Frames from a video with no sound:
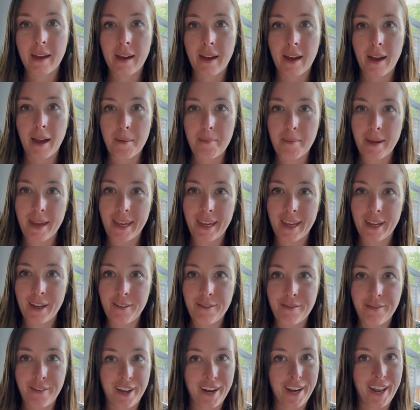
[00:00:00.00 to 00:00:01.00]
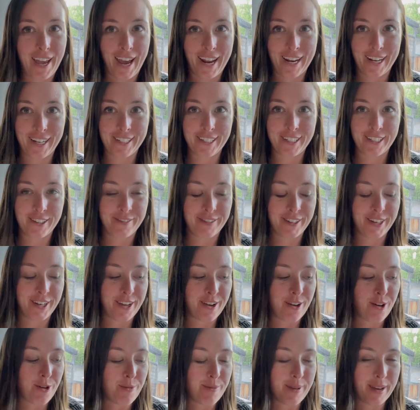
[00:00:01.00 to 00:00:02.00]
I'm making a fun edit to the
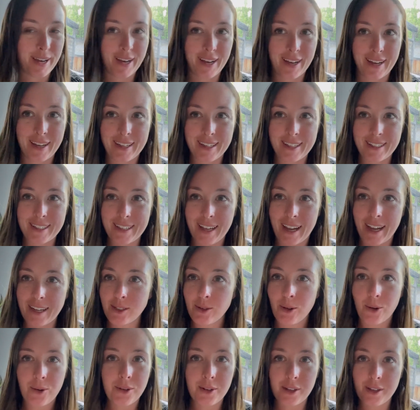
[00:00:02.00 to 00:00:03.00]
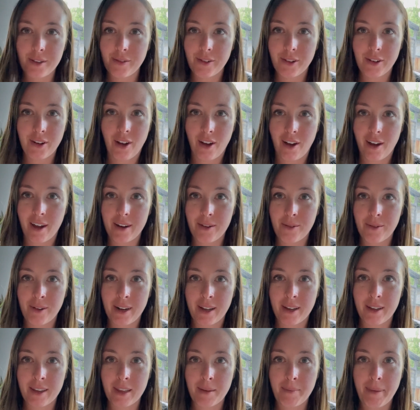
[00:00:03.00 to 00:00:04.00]
video because I totally forgot
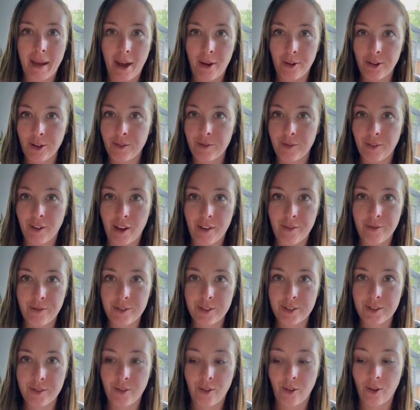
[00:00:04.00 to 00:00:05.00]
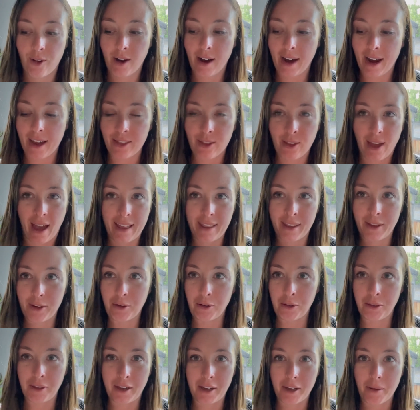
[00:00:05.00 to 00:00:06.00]
what the Pound of Love was for and that
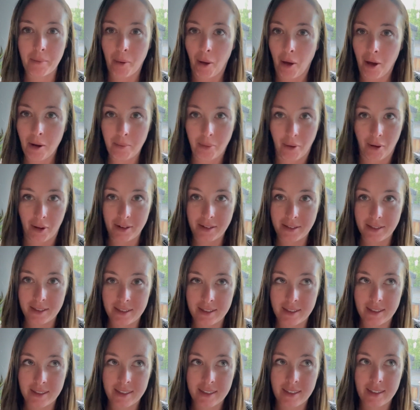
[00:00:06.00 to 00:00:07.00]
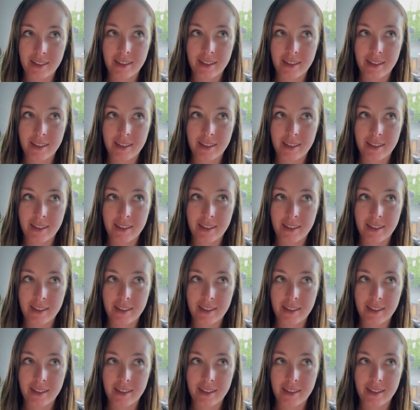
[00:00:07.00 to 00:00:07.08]
little thing of bonbons.